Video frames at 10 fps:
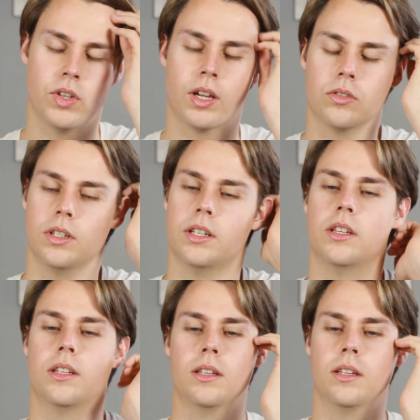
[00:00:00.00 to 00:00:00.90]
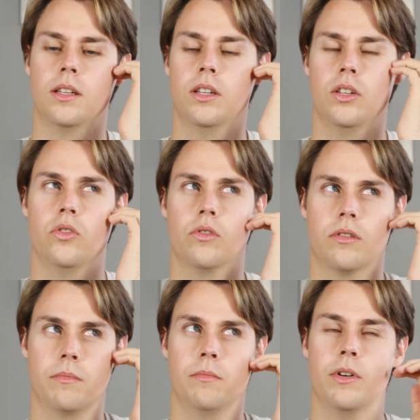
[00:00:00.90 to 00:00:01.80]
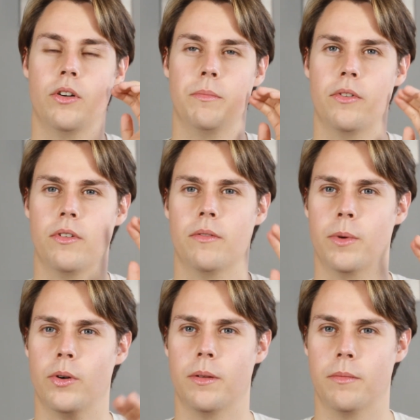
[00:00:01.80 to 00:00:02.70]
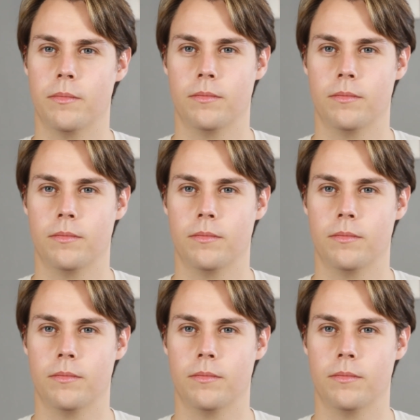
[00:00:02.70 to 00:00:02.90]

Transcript: actually used very, very, very